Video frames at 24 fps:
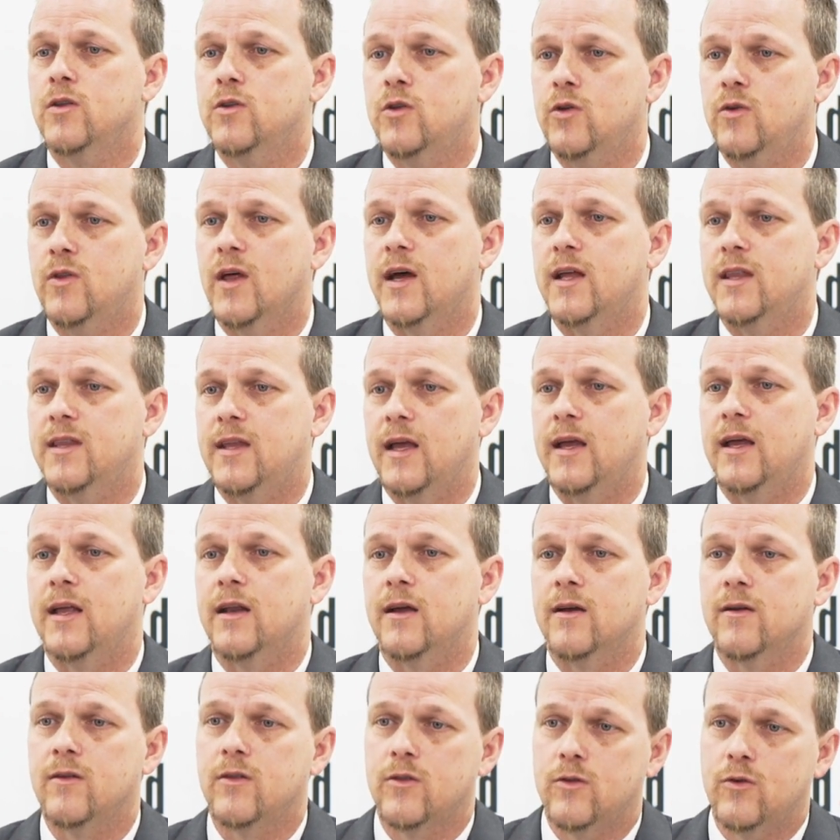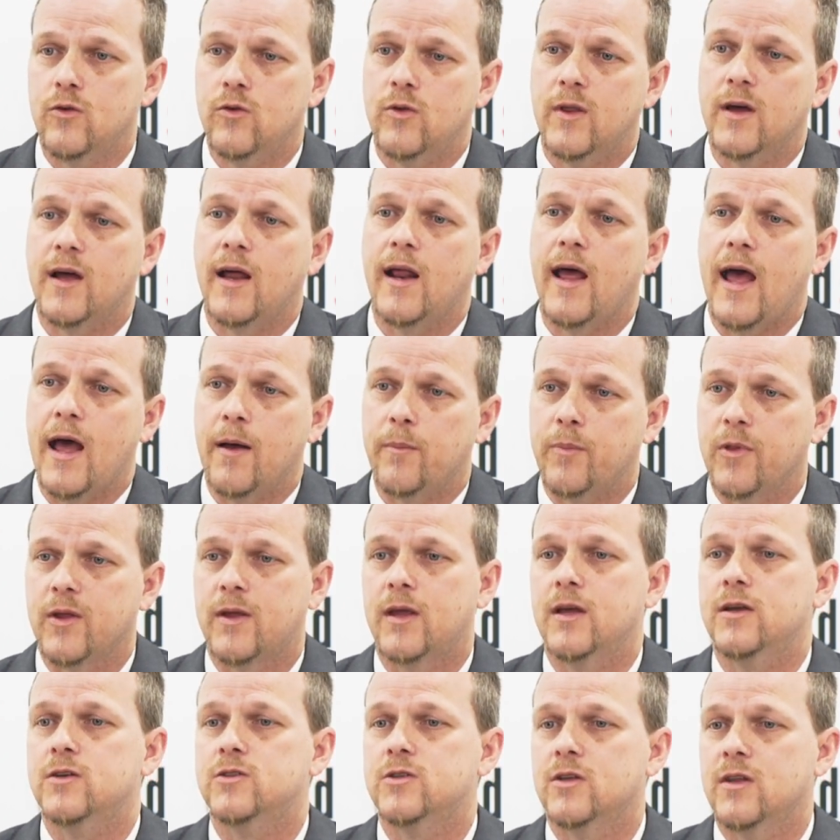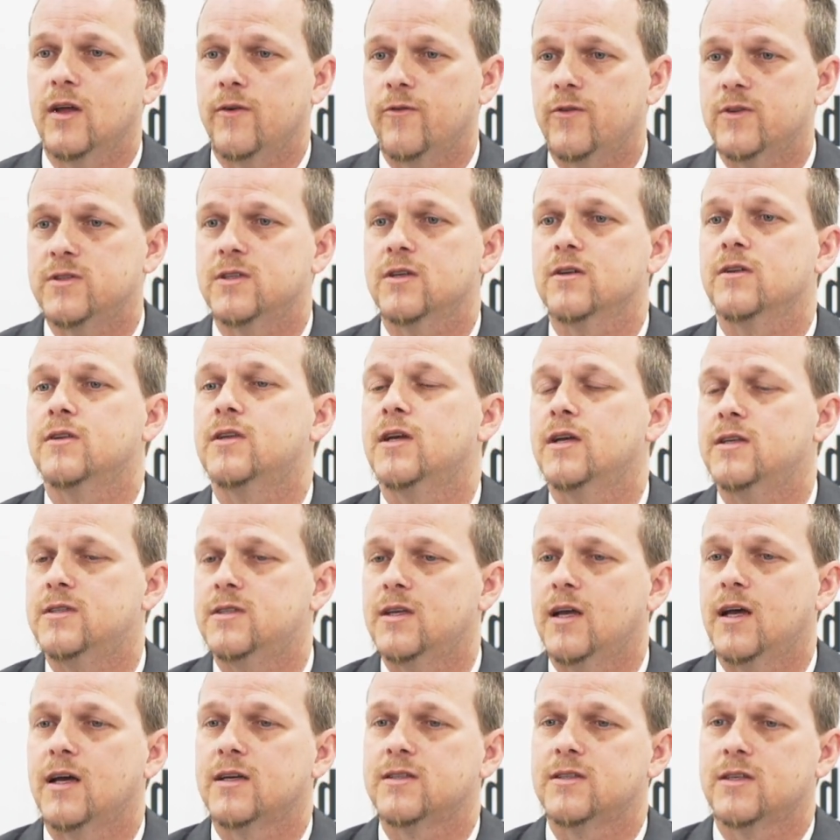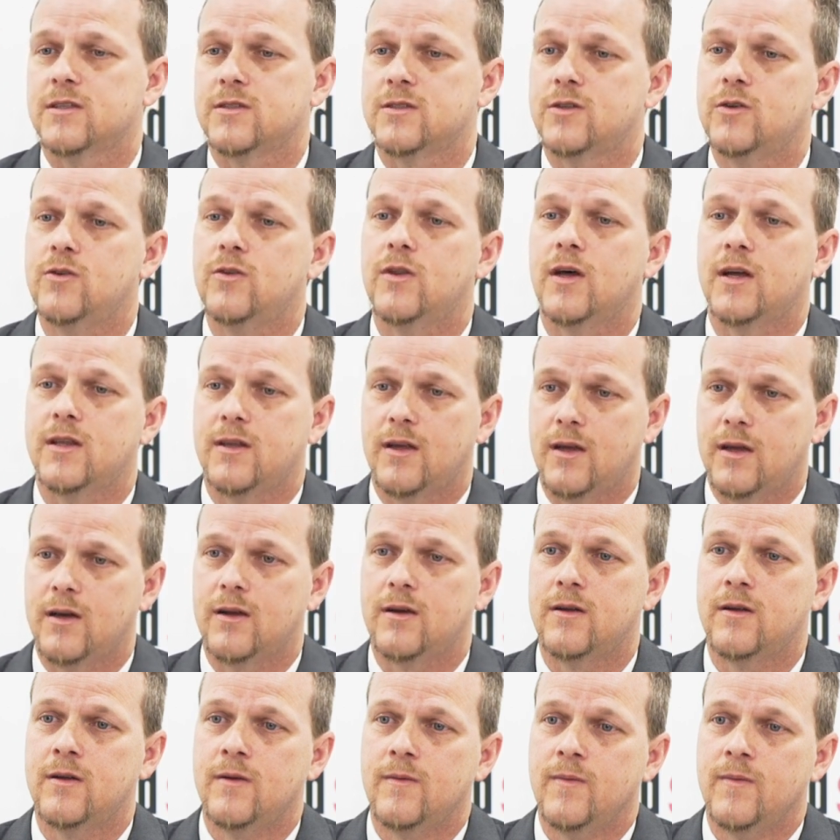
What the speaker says: to that data through that application that facilitates the access to that data.